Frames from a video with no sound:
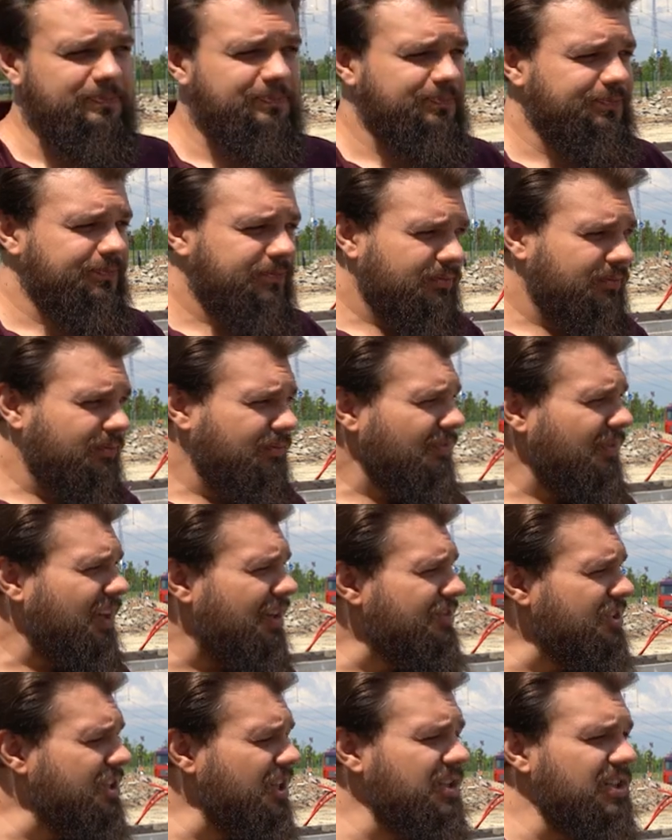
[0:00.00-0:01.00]
This
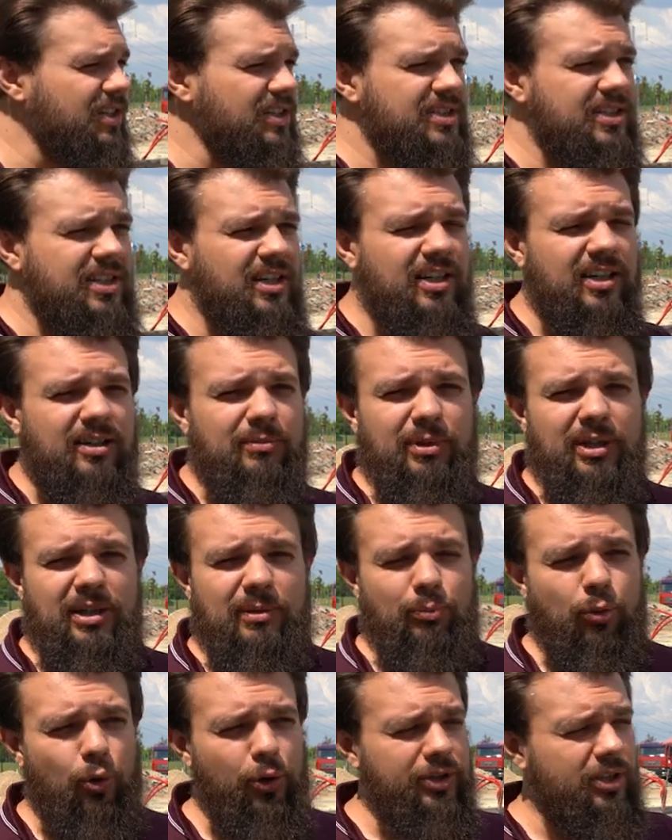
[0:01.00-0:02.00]
means that all these
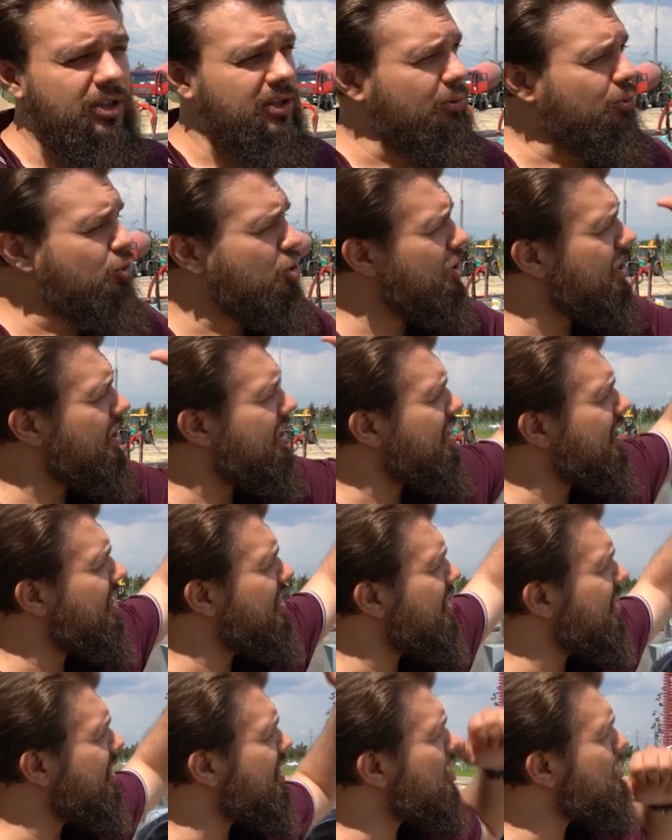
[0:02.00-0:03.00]
products have already
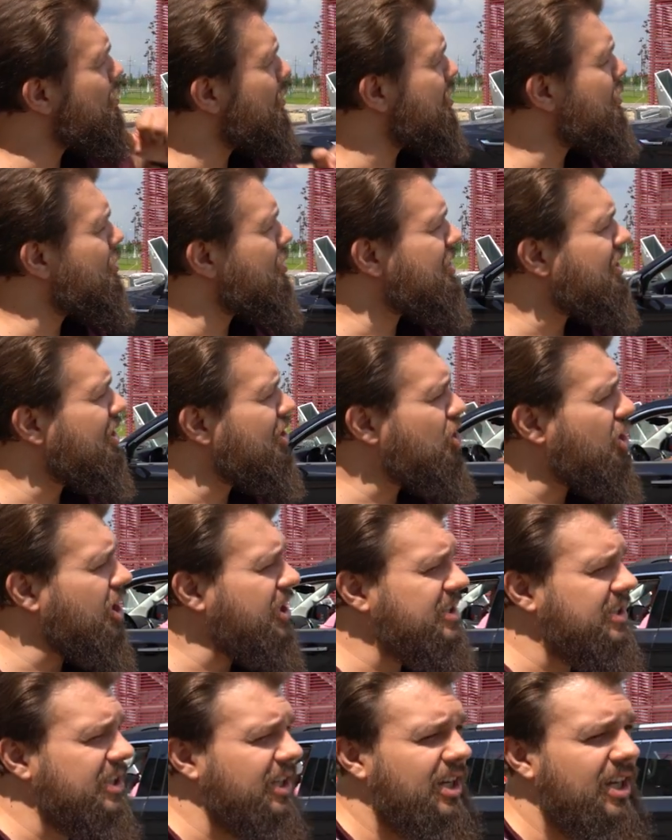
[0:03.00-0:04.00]
been lifted to the third
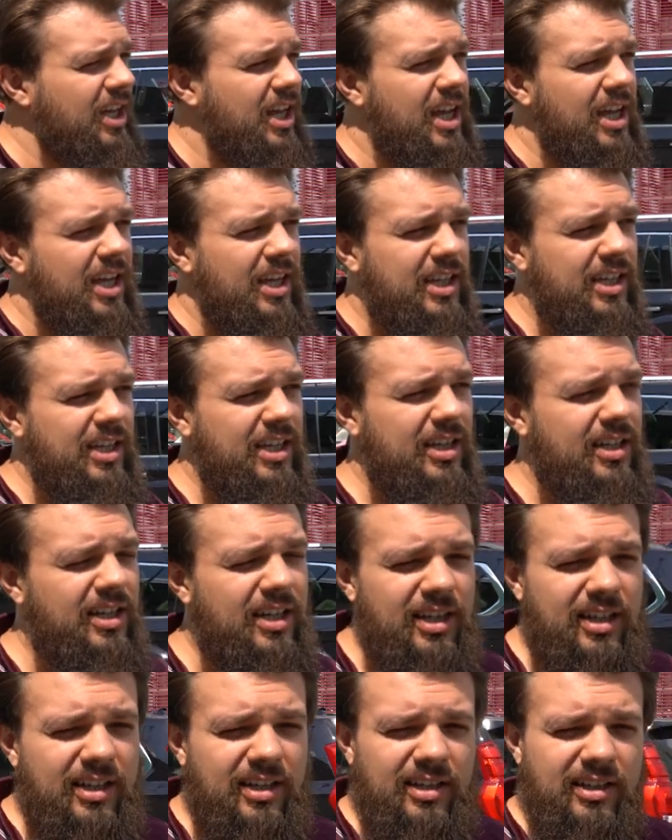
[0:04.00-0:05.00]
floor of the production
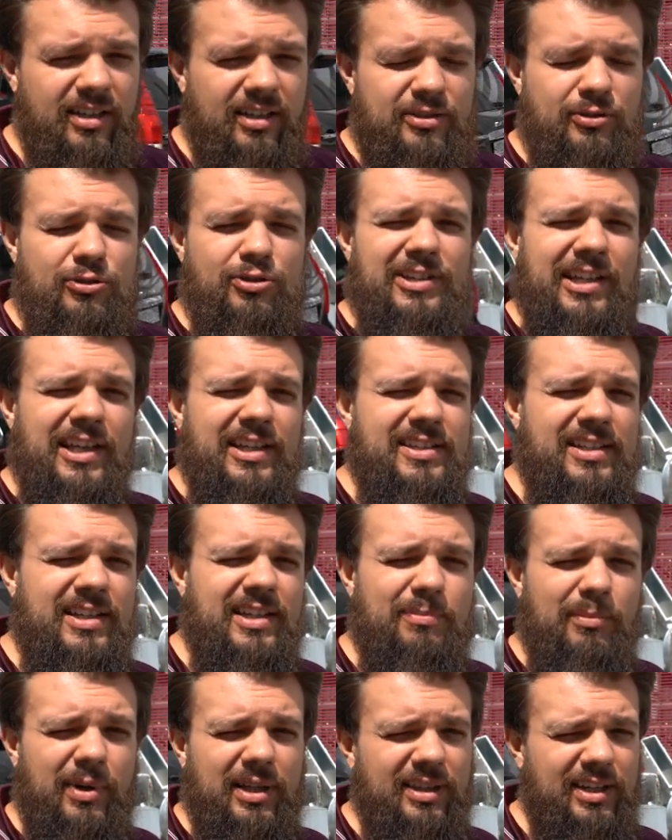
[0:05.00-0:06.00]
part, and
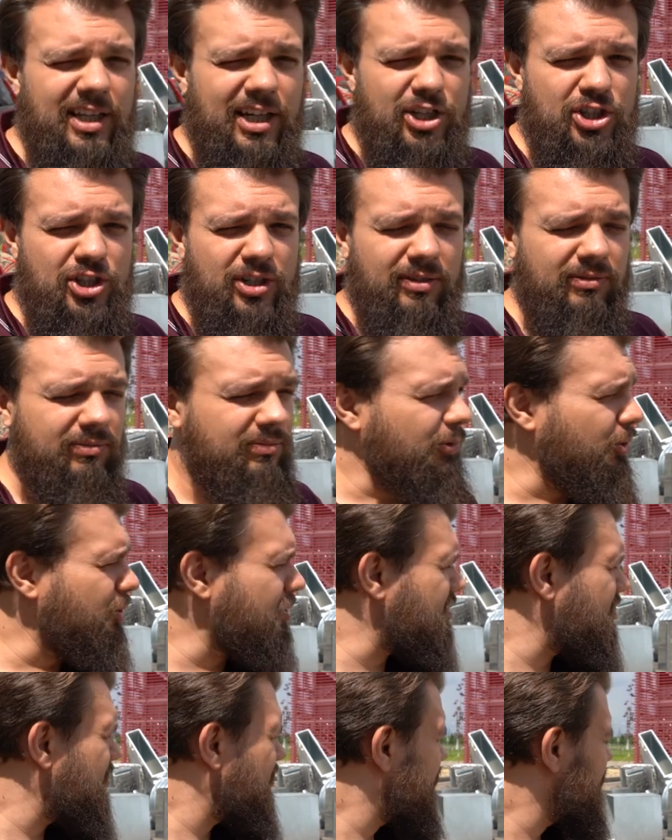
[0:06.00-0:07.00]
their installation is
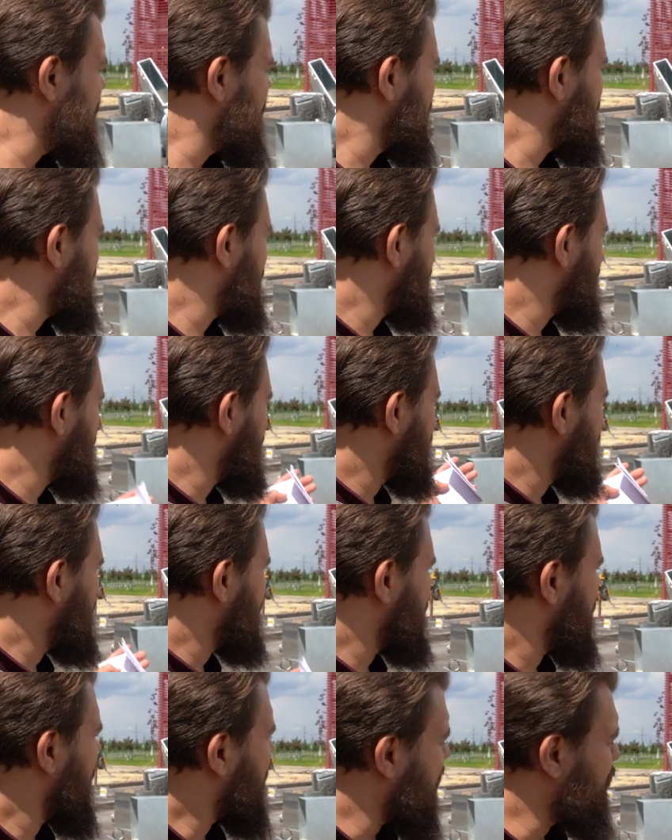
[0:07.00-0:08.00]
underway.
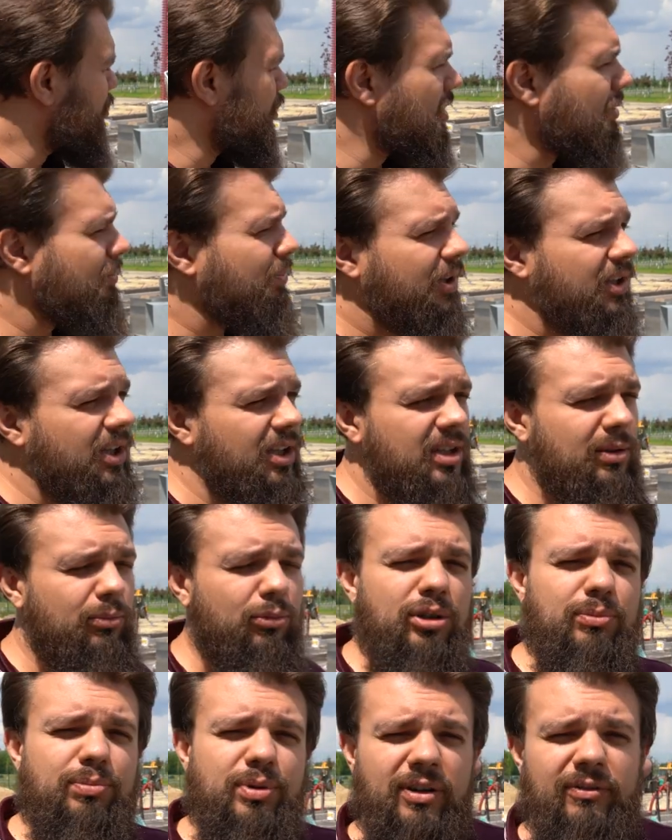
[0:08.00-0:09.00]
In other
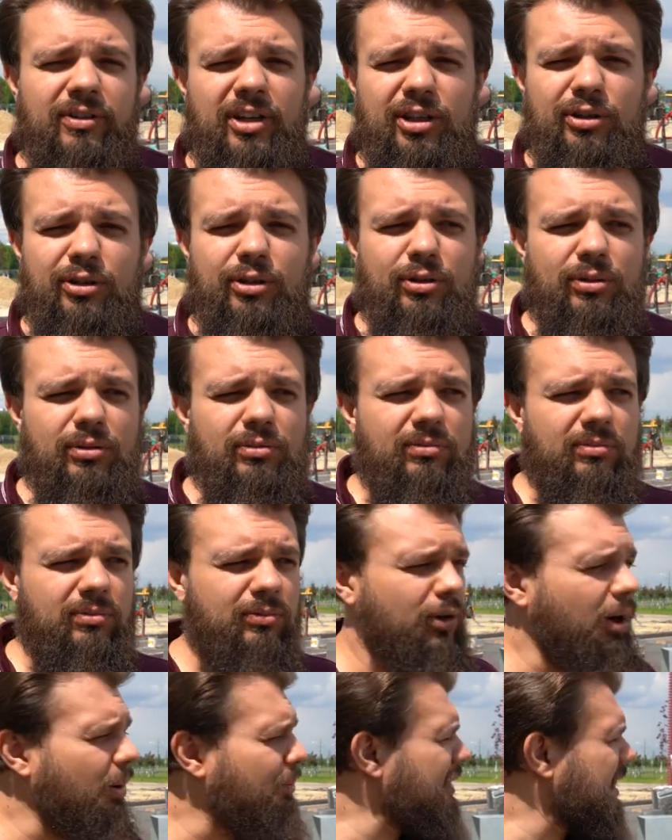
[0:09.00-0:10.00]
words, the work in
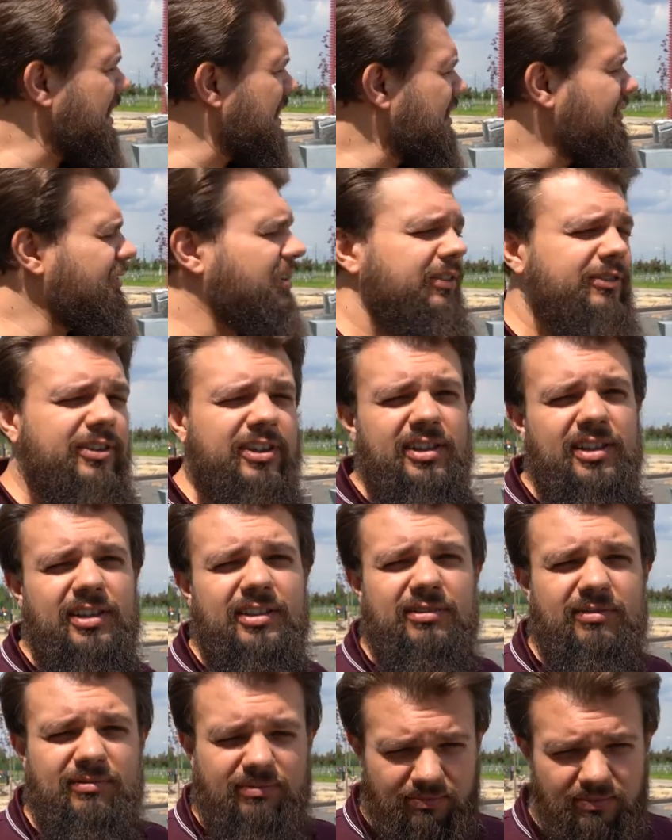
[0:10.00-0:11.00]
this area, objectively
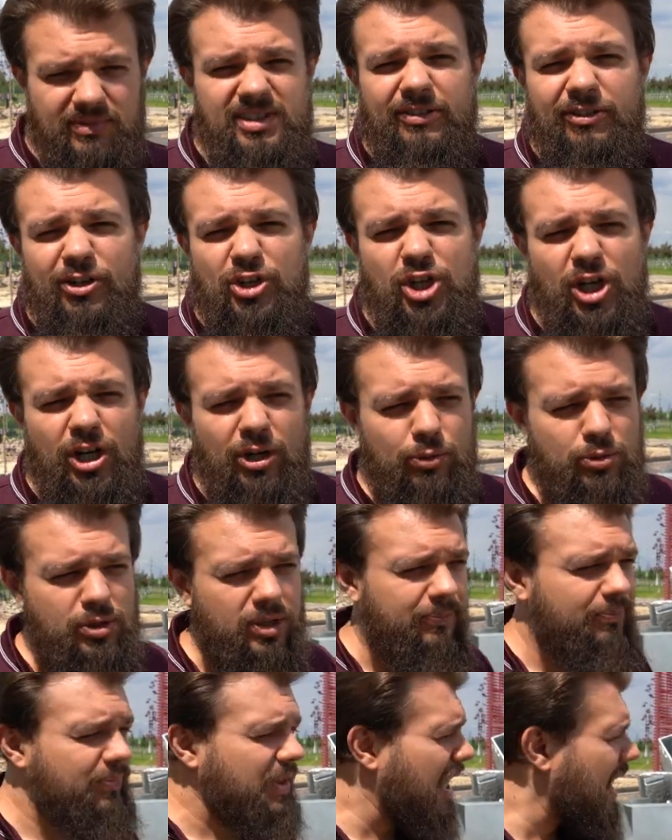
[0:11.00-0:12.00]
speaking, is being
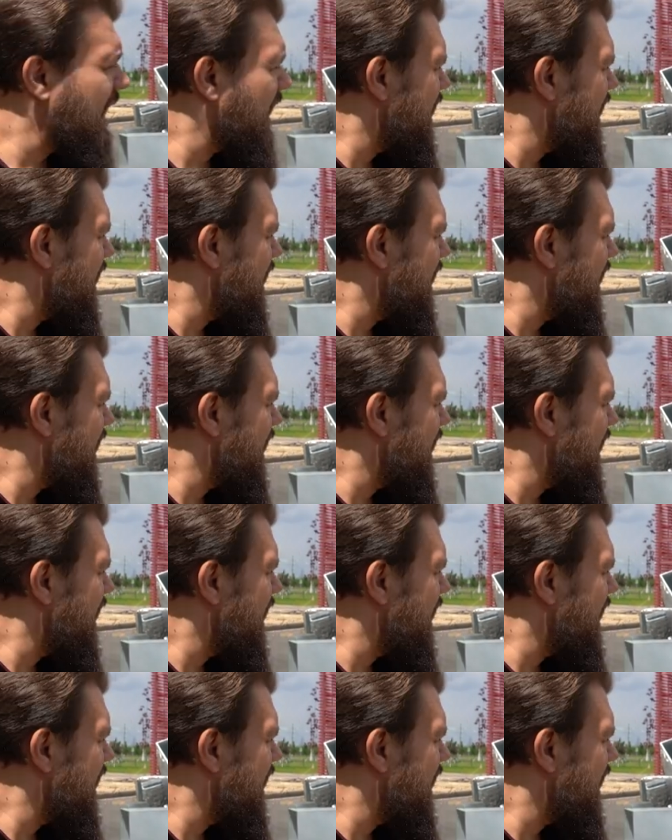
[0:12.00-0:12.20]
completed.